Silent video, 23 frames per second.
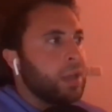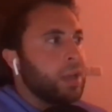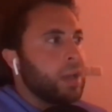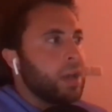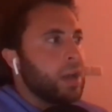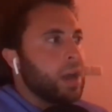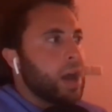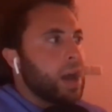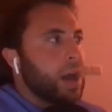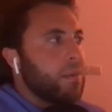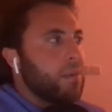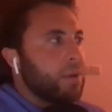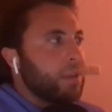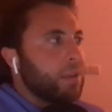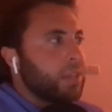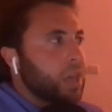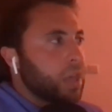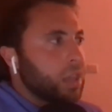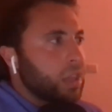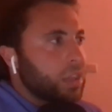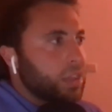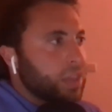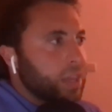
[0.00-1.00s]
and the
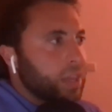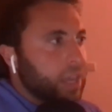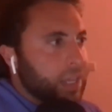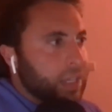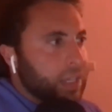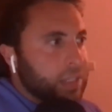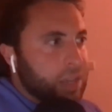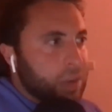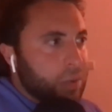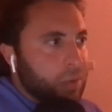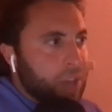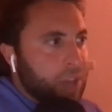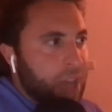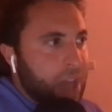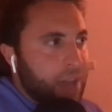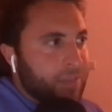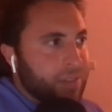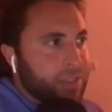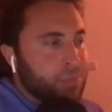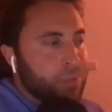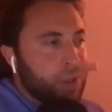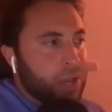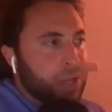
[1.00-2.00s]
other thing is that we have
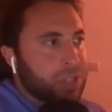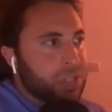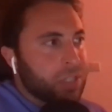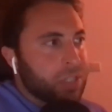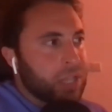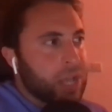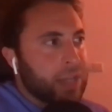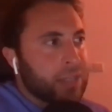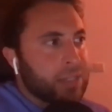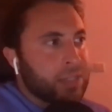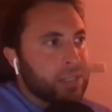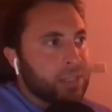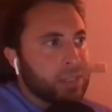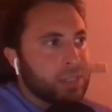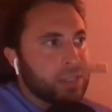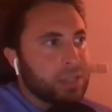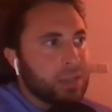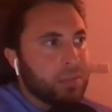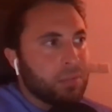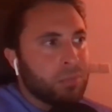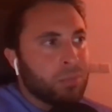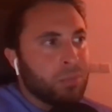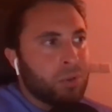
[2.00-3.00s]
a specialized
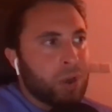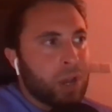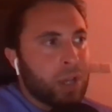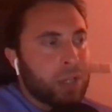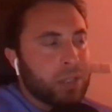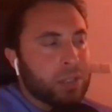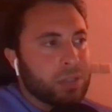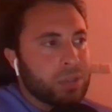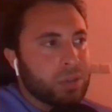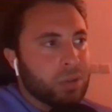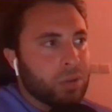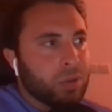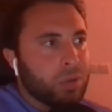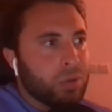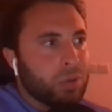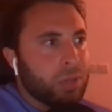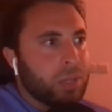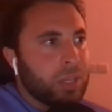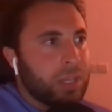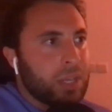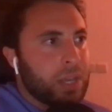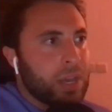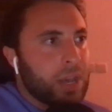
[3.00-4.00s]
system, right? So
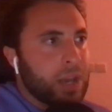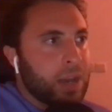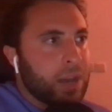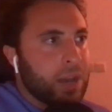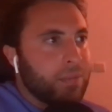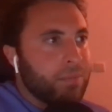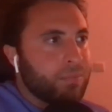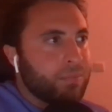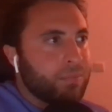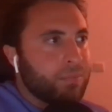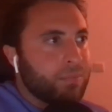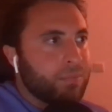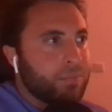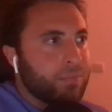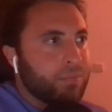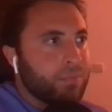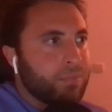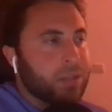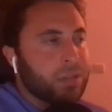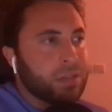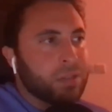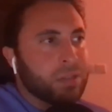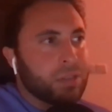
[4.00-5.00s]
the
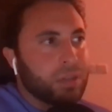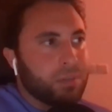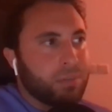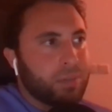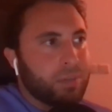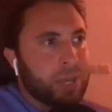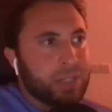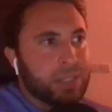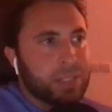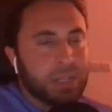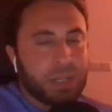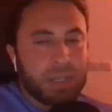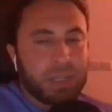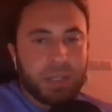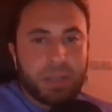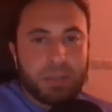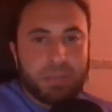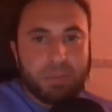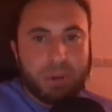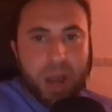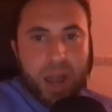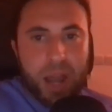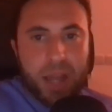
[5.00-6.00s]
doctors are basically
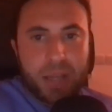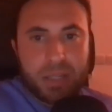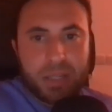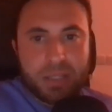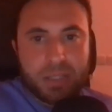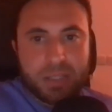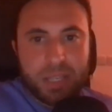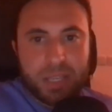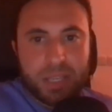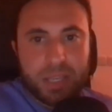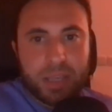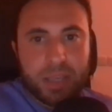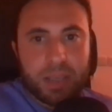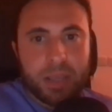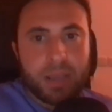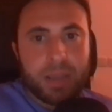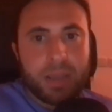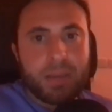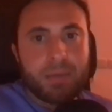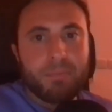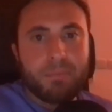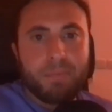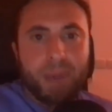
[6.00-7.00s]
practicing
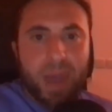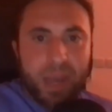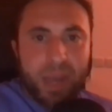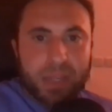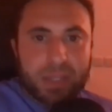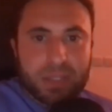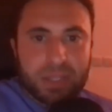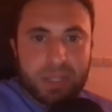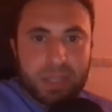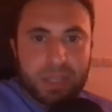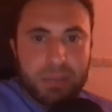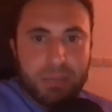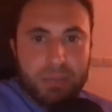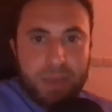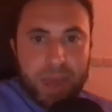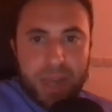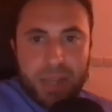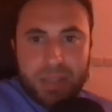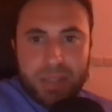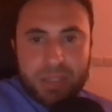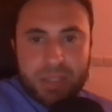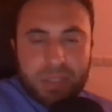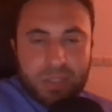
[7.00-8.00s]
medicine, and
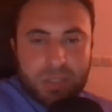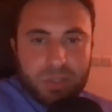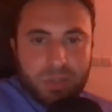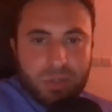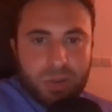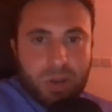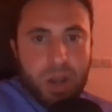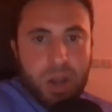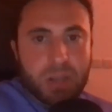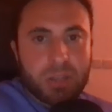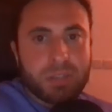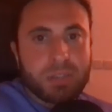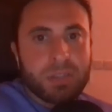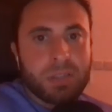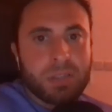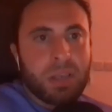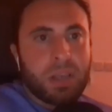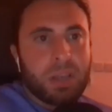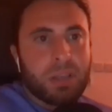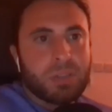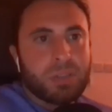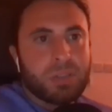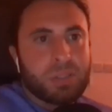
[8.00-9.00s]
medicine is drugs.
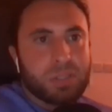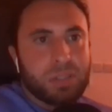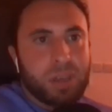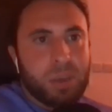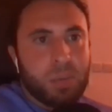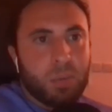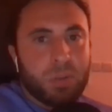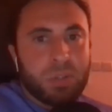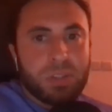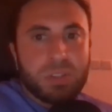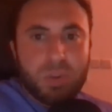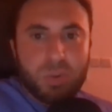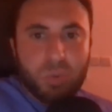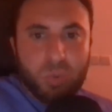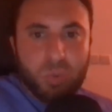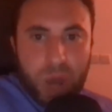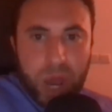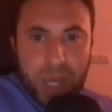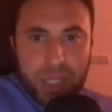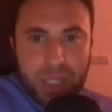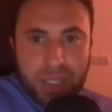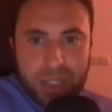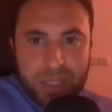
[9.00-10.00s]
Someone's
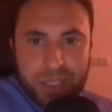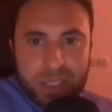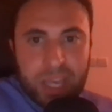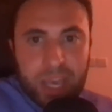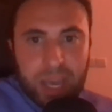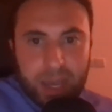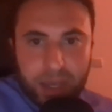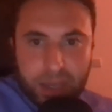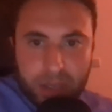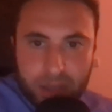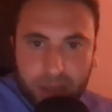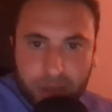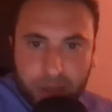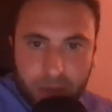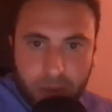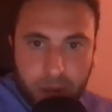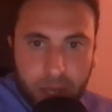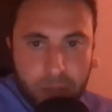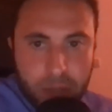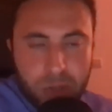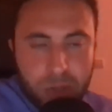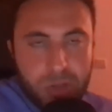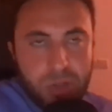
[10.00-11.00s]
already sick,
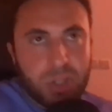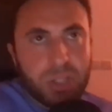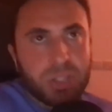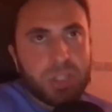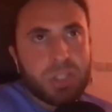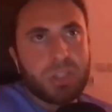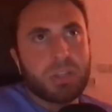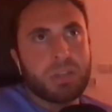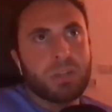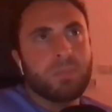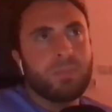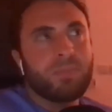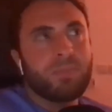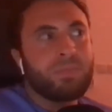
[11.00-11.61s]
right? Nutrition